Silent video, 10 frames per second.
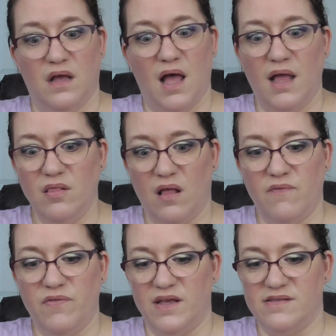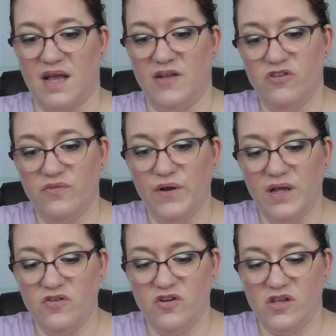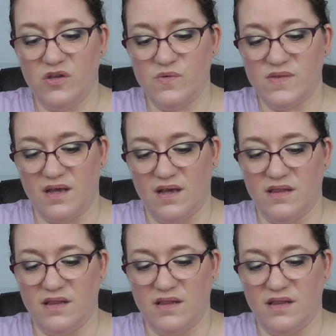I love this. I just forget to use it.